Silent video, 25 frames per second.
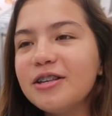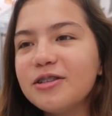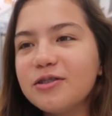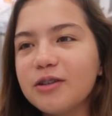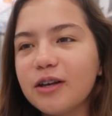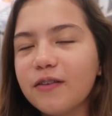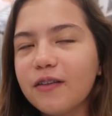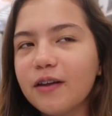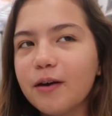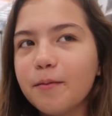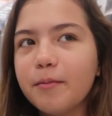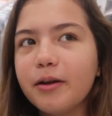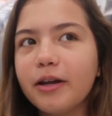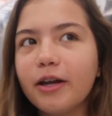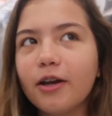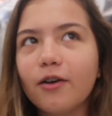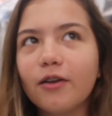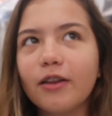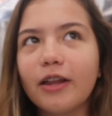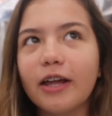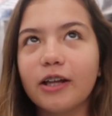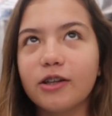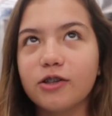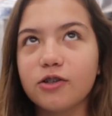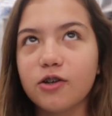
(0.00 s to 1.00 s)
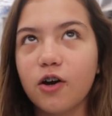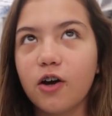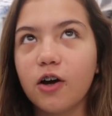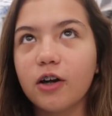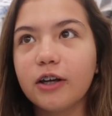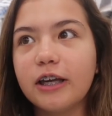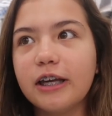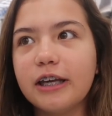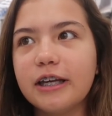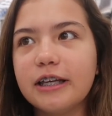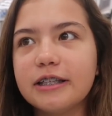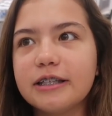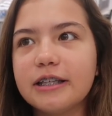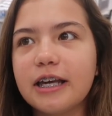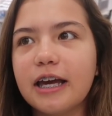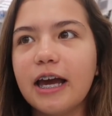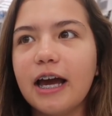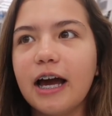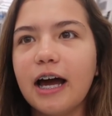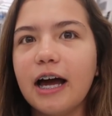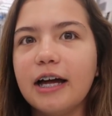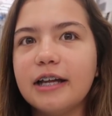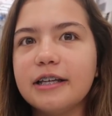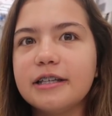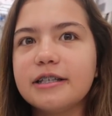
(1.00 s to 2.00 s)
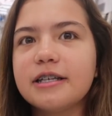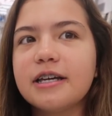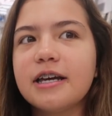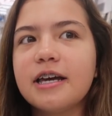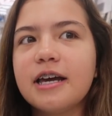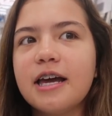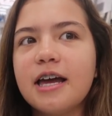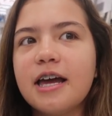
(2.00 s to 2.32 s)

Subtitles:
So I think I'm gonna get her like Takis and